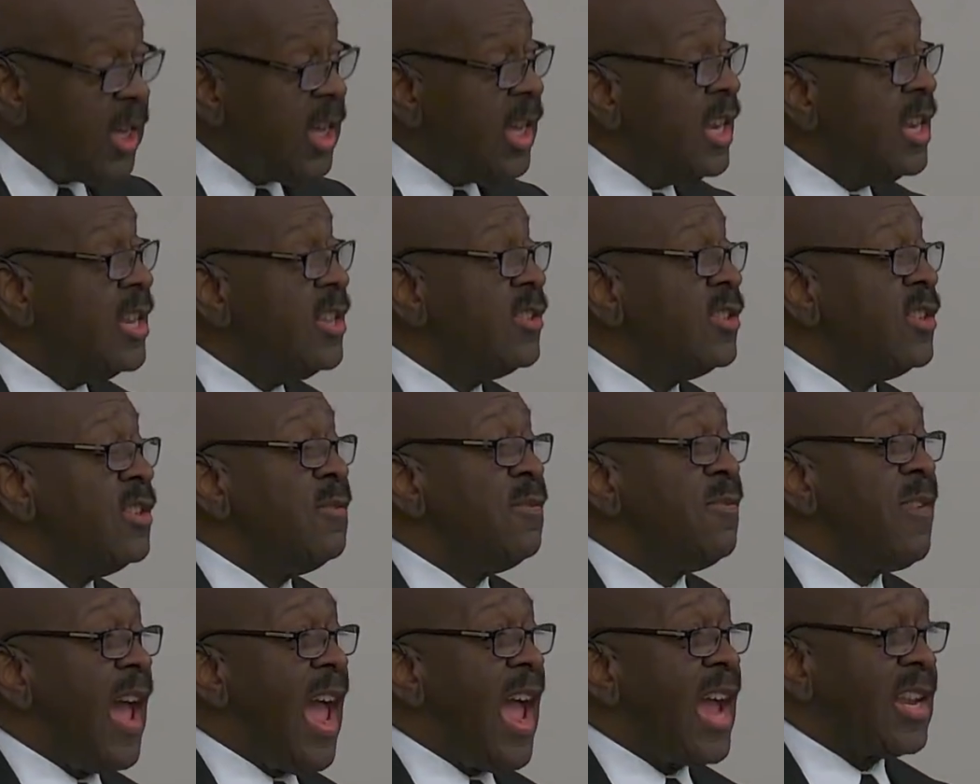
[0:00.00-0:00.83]
is, in
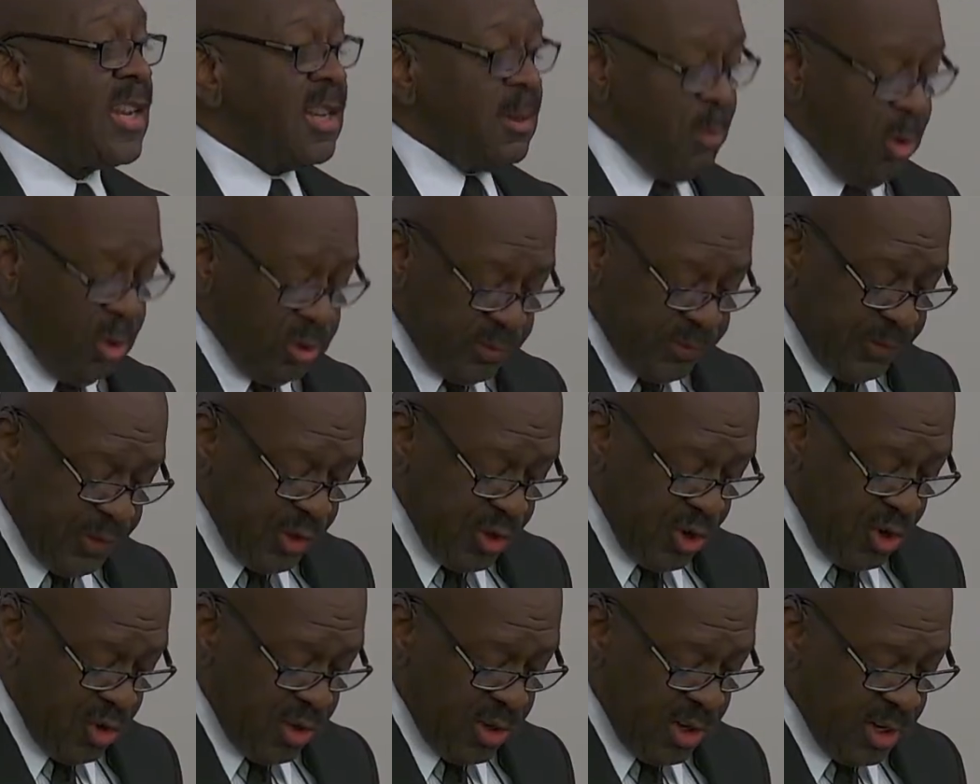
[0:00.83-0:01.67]
fact, and most of you
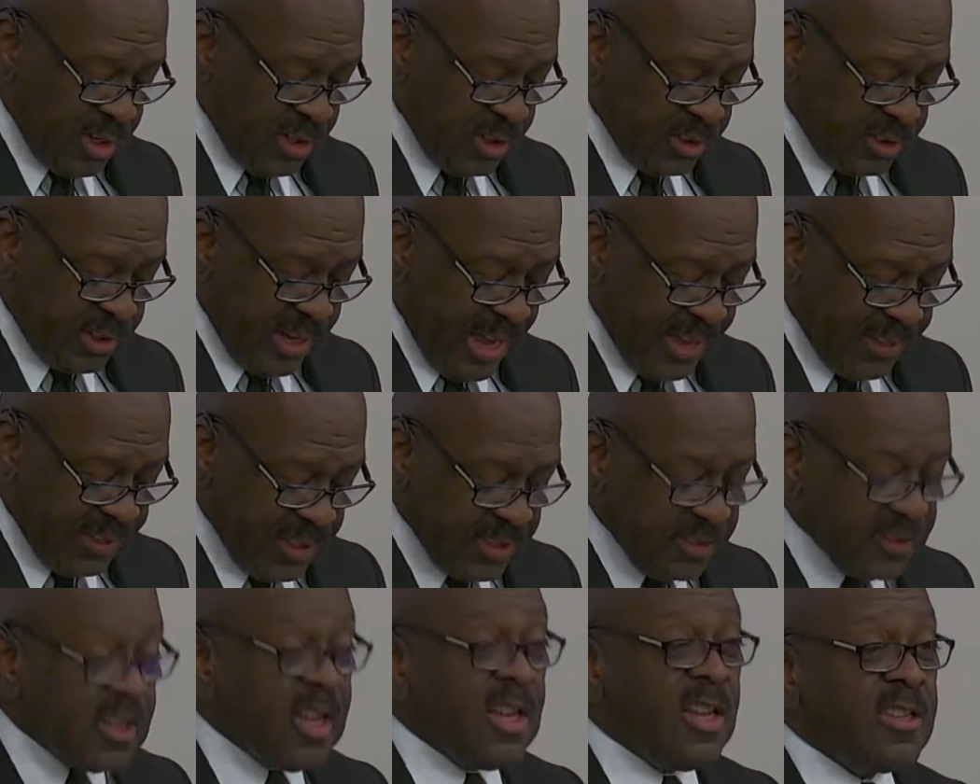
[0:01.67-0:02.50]
know and understand this,
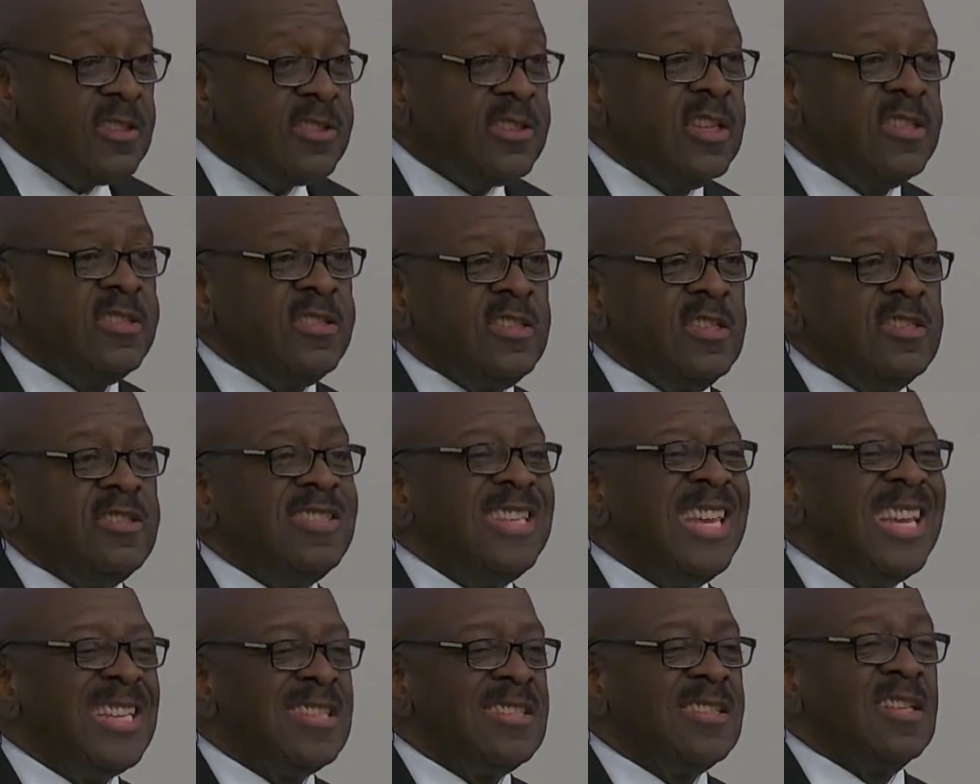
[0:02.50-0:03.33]

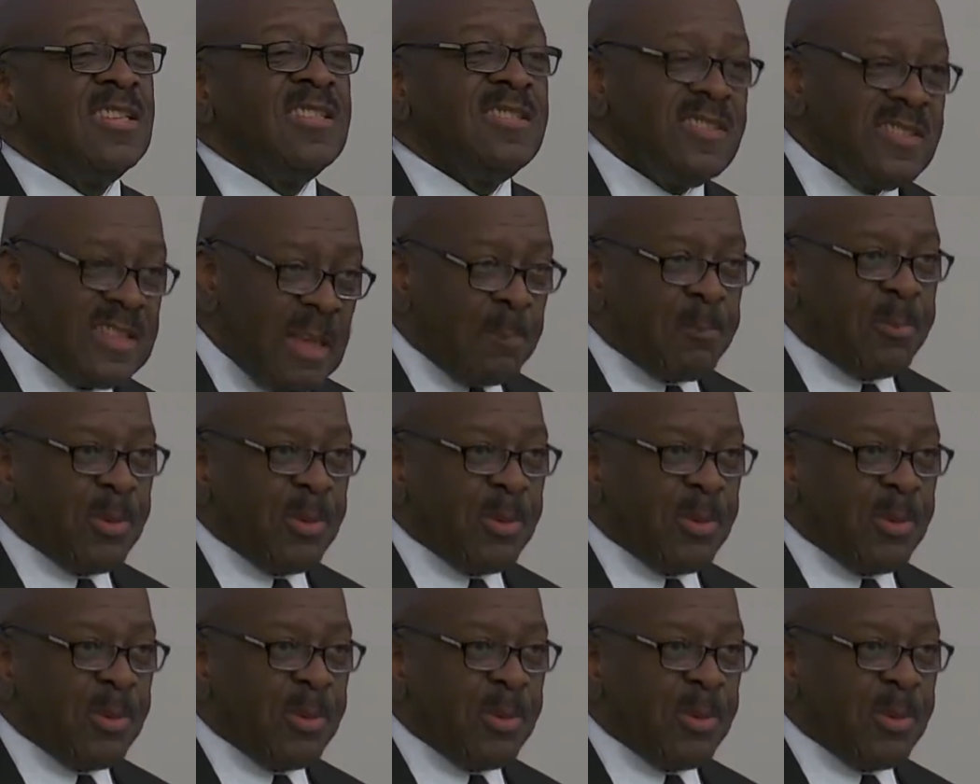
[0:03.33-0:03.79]
sixty-six separate